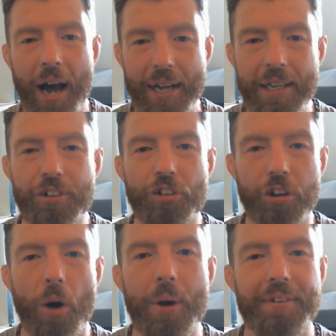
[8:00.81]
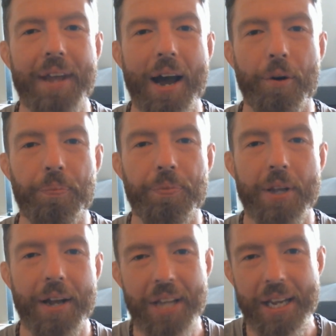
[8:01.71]
I can slow it down
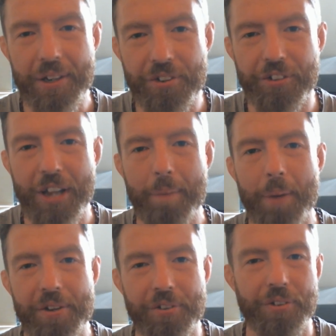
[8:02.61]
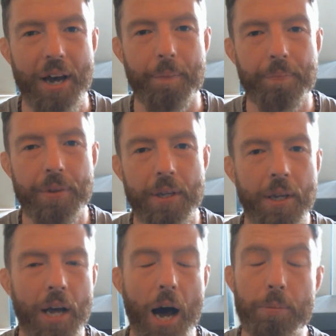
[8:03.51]
and take it step by step.
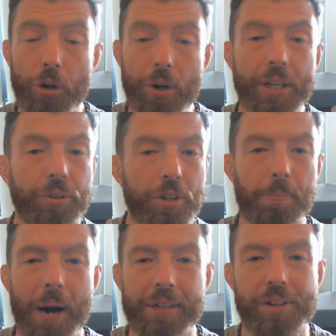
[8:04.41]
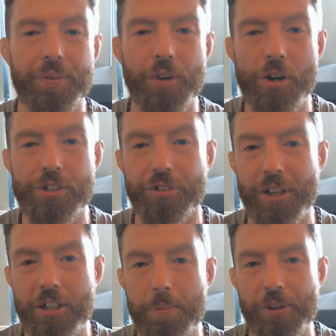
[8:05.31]
I'm learning through the practice of conscious
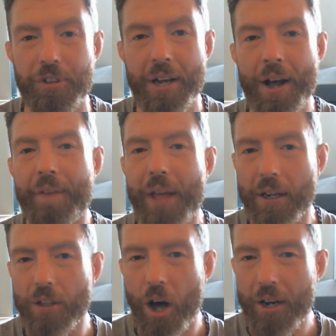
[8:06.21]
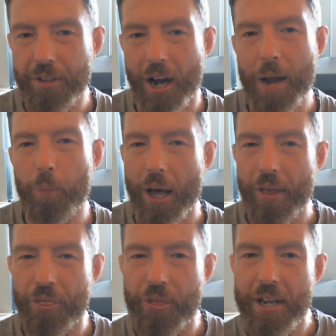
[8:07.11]
intimacy that a lot of time when I
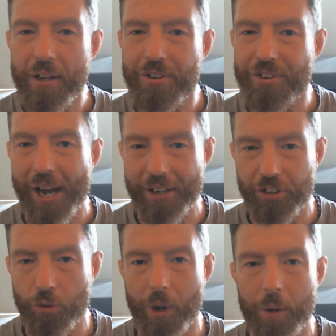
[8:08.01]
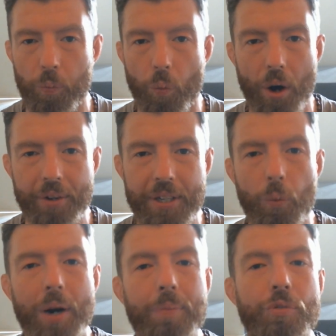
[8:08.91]
think sex is what I'm
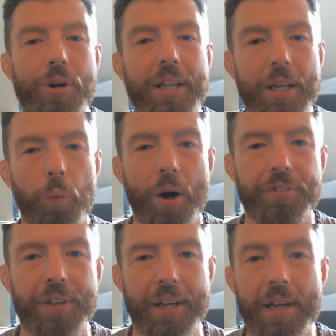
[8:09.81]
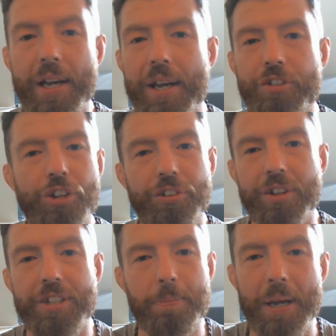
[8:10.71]
wanting, what I'm really wanting is just
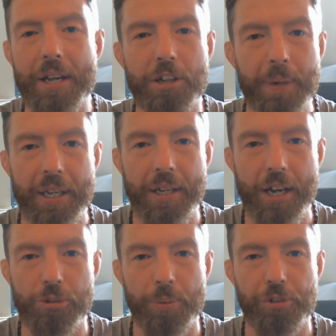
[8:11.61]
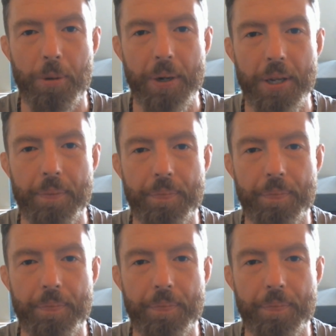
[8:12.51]
a deep, intimate connection with somebody.